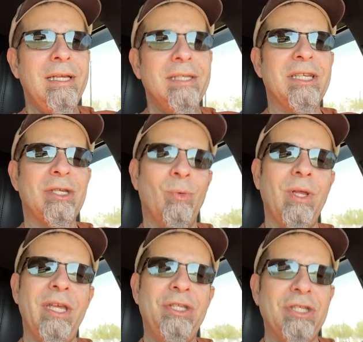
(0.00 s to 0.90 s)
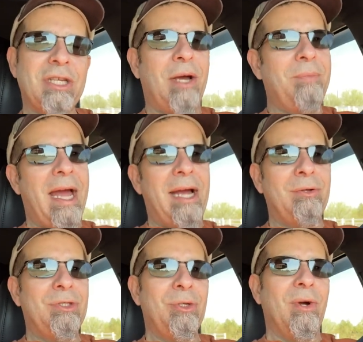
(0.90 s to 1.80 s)
Does it really just come
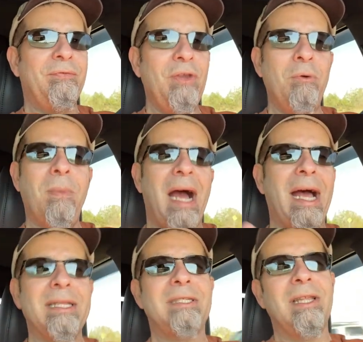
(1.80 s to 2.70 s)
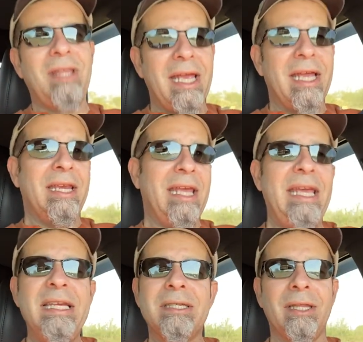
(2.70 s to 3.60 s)
down to a few mods that they could
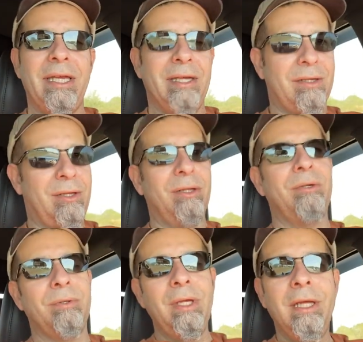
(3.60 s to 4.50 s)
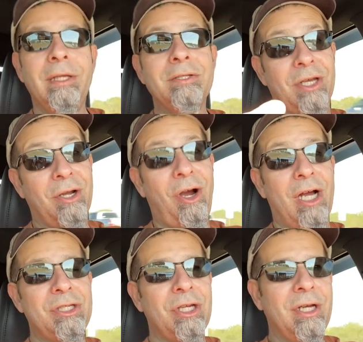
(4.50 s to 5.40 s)
easily include? It's going to
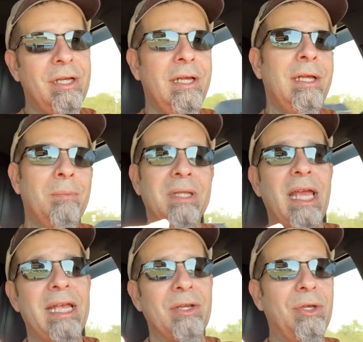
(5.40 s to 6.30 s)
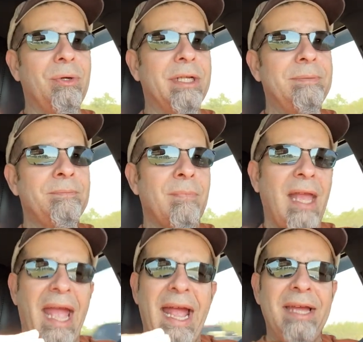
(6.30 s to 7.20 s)
cost you, but they could do it.
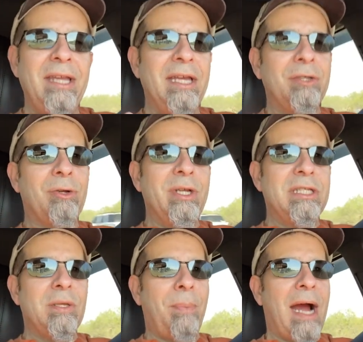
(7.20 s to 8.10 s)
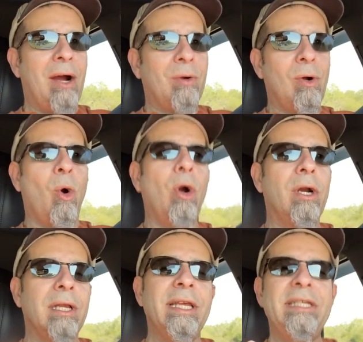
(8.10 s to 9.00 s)
And increase the power, or
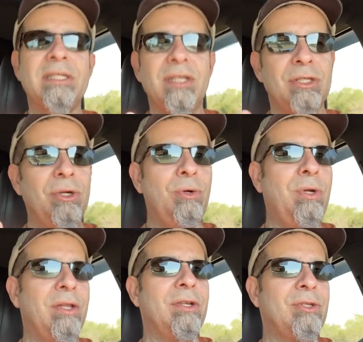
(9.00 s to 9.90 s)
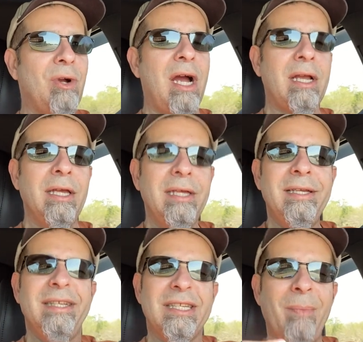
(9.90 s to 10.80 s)
at least the tune in the truck,
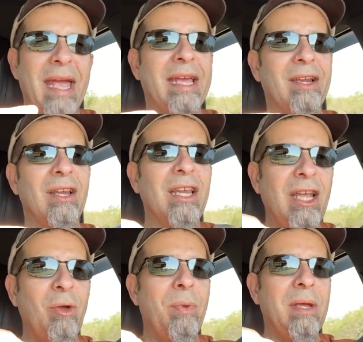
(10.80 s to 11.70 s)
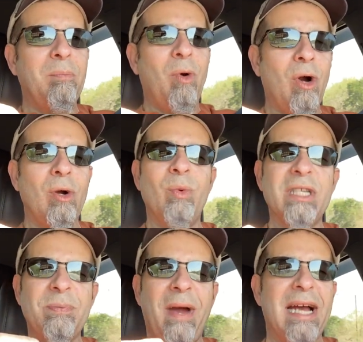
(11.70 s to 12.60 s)
to make it a little bit more
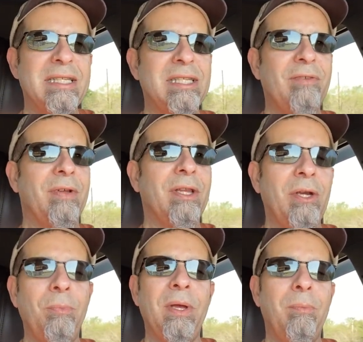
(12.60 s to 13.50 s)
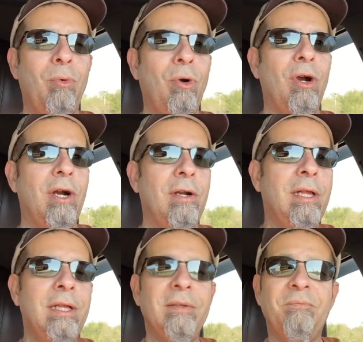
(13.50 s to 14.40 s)
responsive, a little bit more
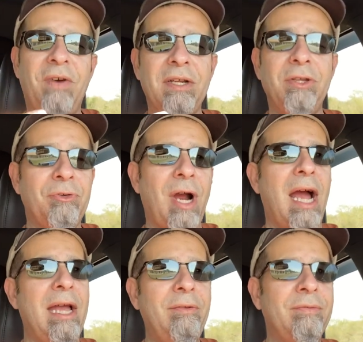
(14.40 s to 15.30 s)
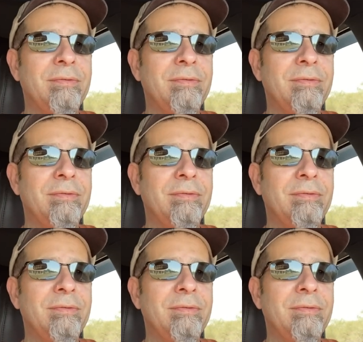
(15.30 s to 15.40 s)
fun to drive.